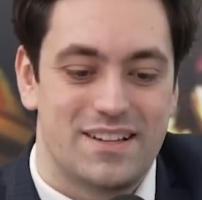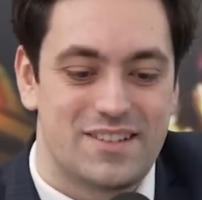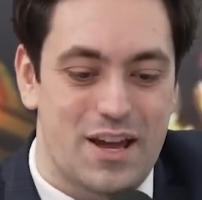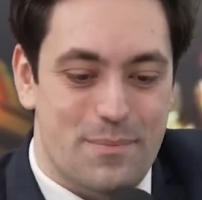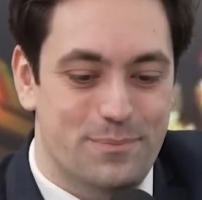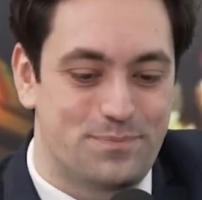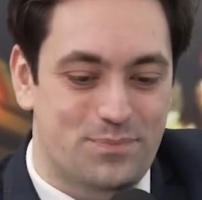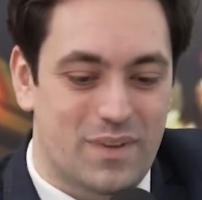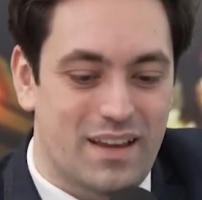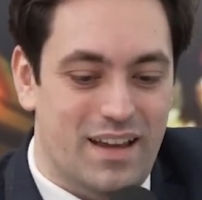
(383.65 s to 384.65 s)
So,
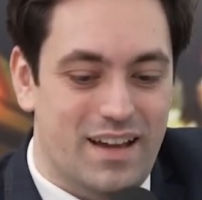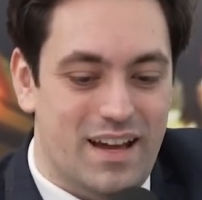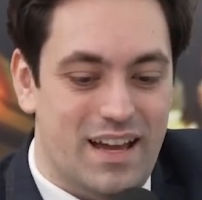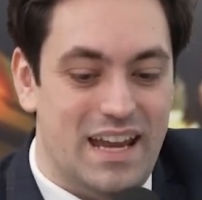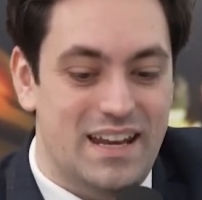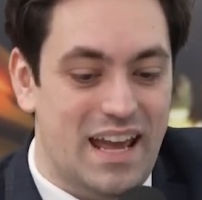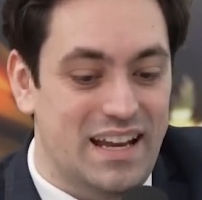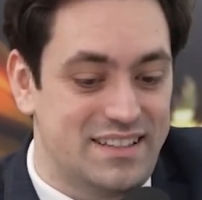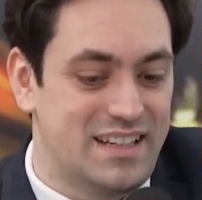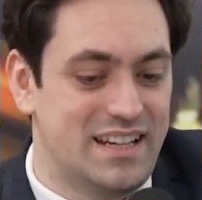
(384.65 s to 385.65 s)
in
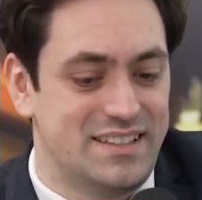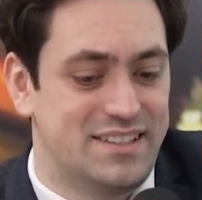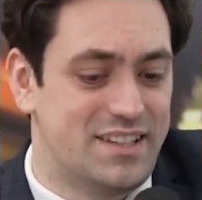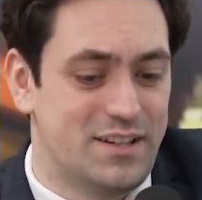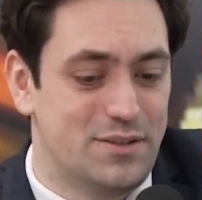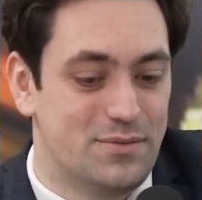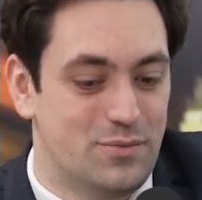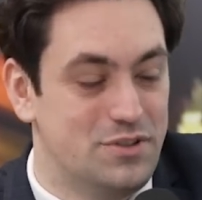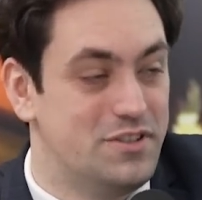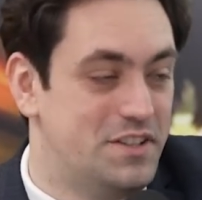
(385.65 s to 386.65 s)
1882,
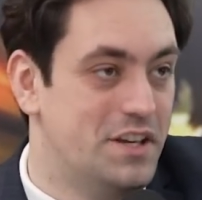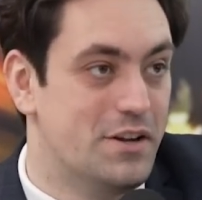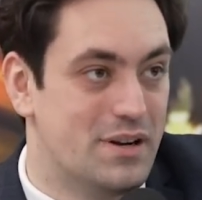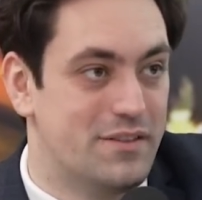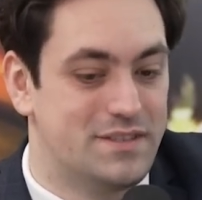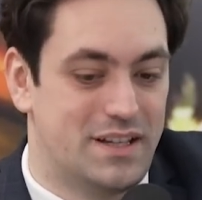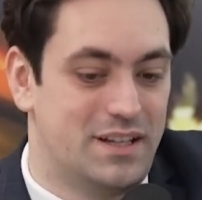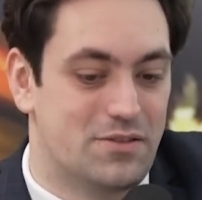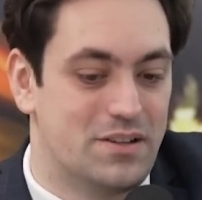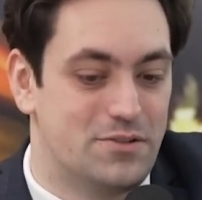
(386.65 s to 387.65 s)
which is a year after
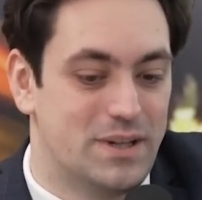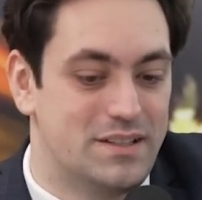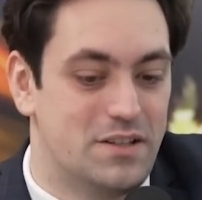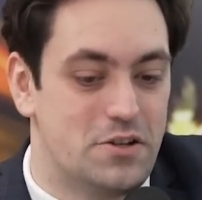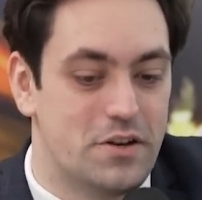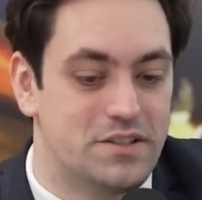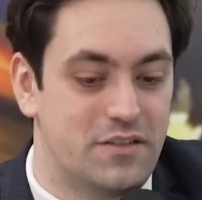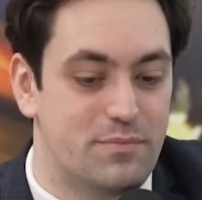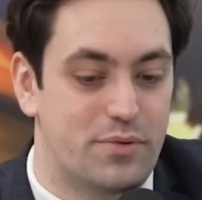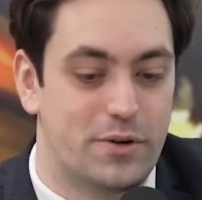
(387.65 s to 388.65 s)
he graduated,
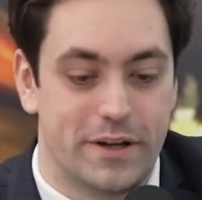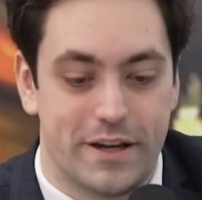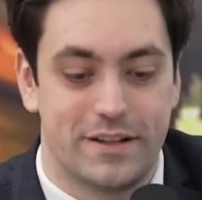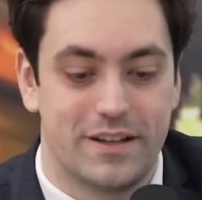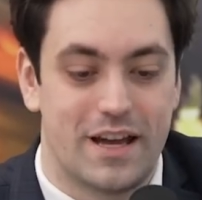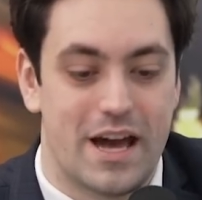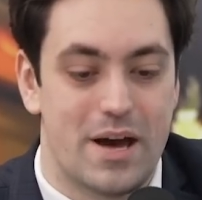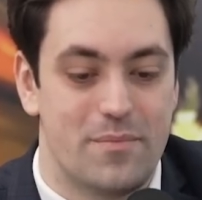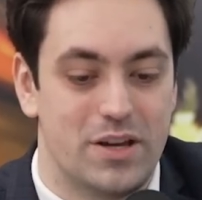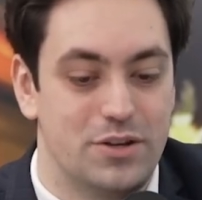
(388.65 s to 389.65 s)
Joseph Breuer,
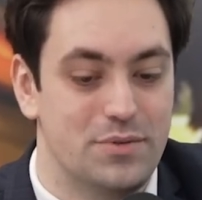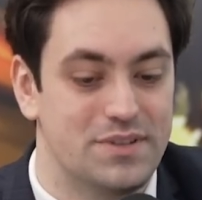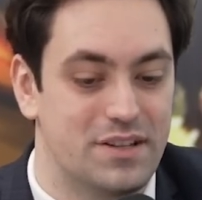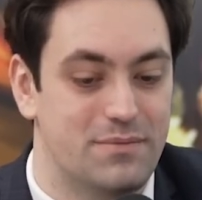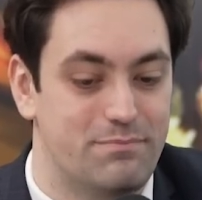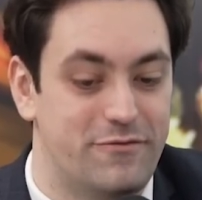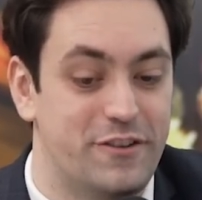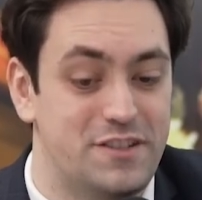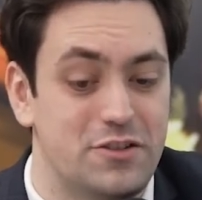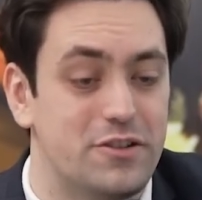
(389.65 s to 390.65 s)
who was a
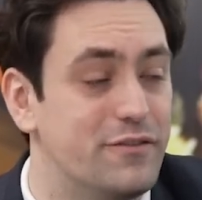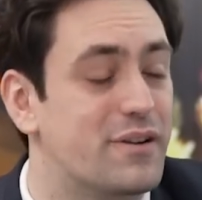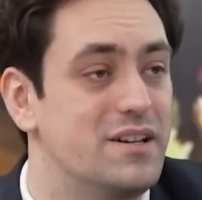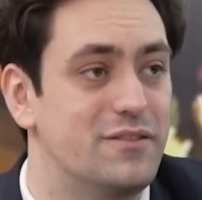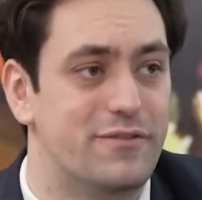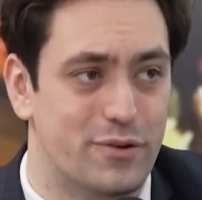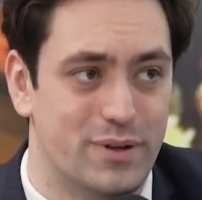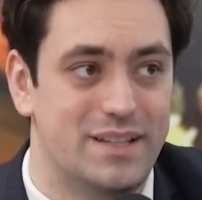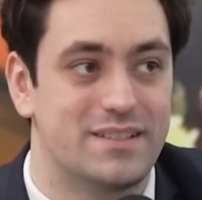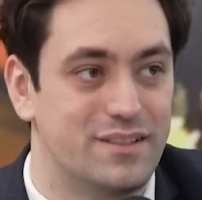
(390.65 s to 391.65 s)
physician friend of
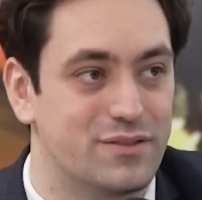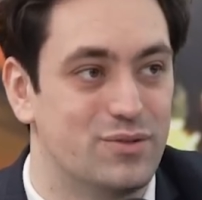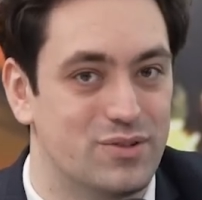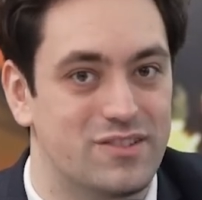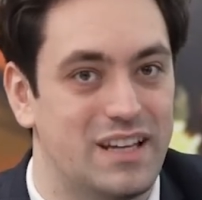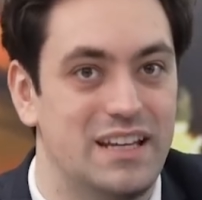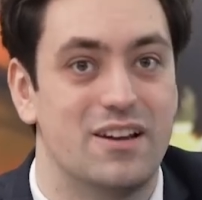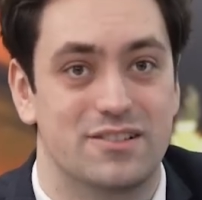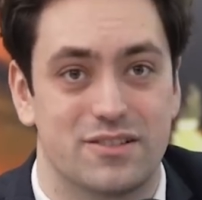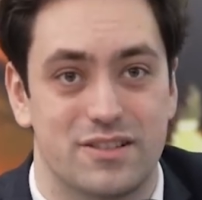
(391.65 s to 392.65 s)
Freud, of course, he
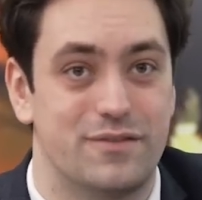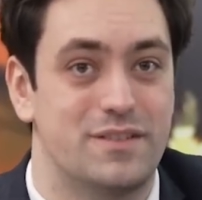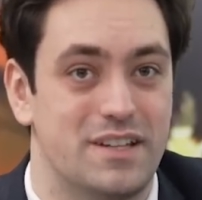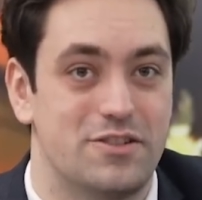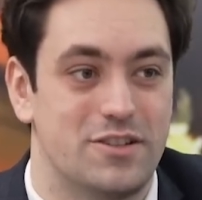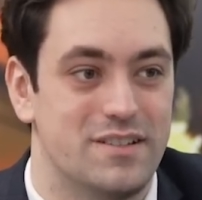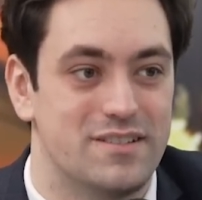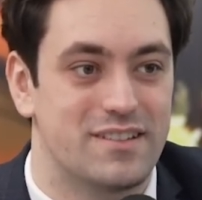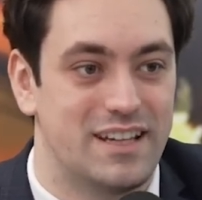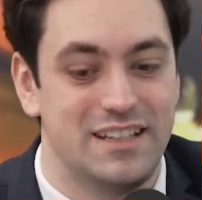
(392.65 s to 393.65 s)
knows lots of
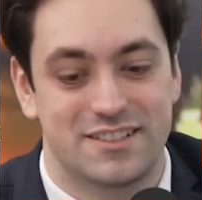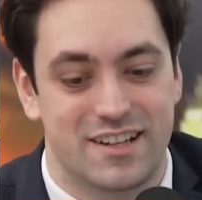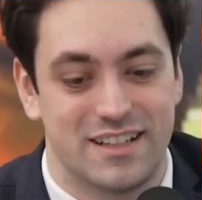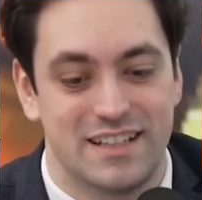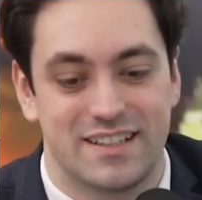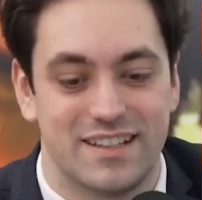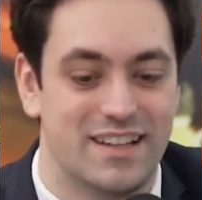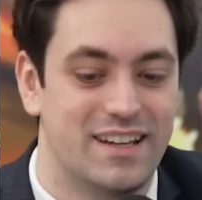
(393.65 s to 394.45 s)
physicians, he studied,